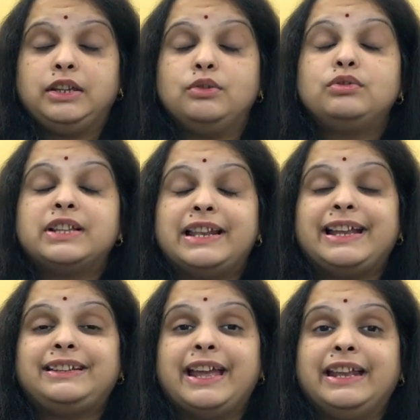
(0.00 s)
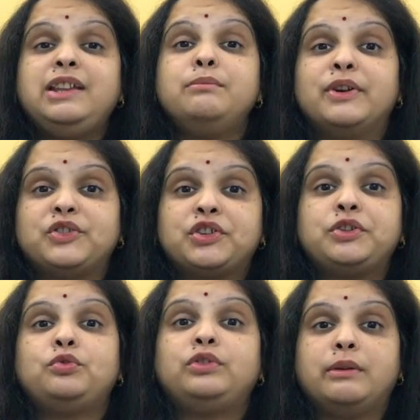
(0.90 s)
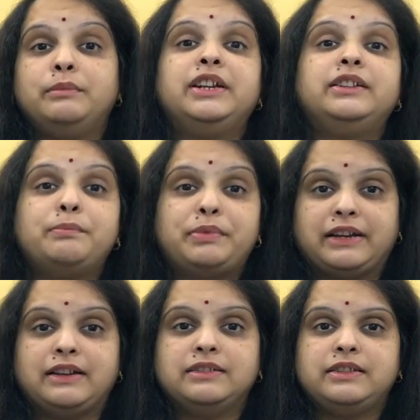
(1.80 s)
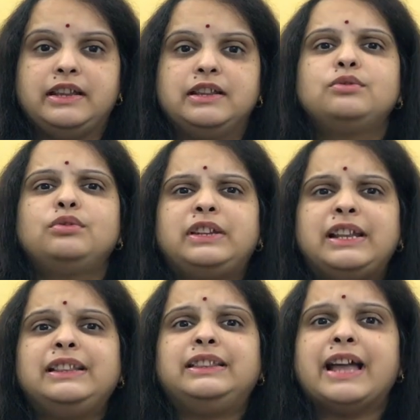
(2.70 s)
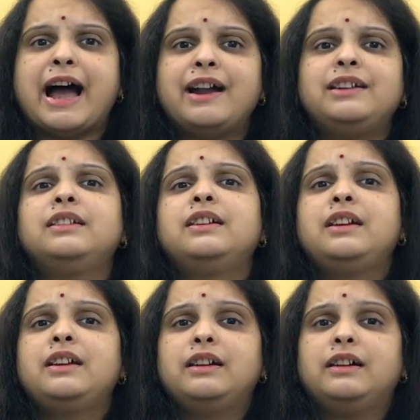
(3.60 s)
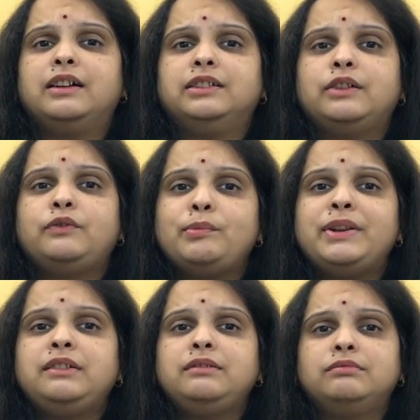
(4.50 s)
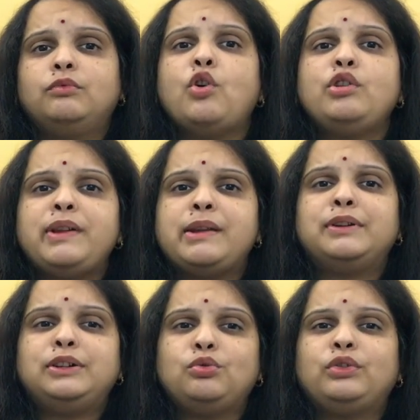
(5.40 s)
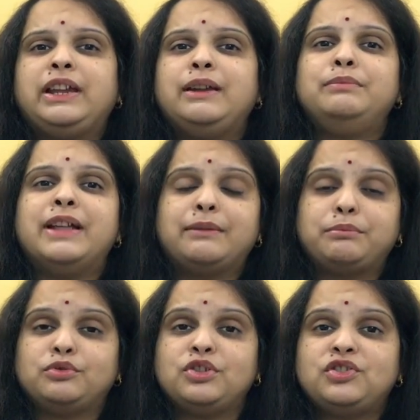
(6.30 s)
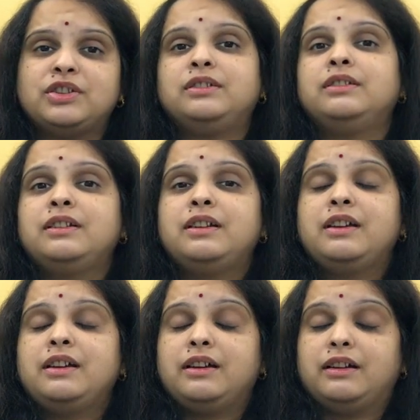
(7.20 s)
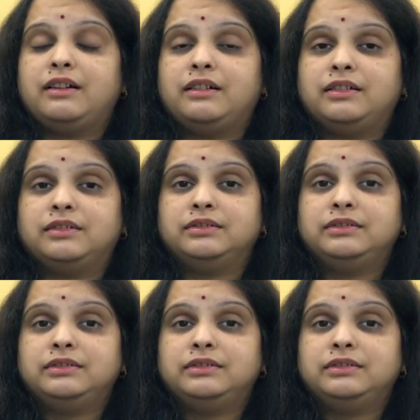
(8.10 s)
you select any measure to terminate the pregnancy. So till that, uh, the woman won't be able to keep that position. Uh,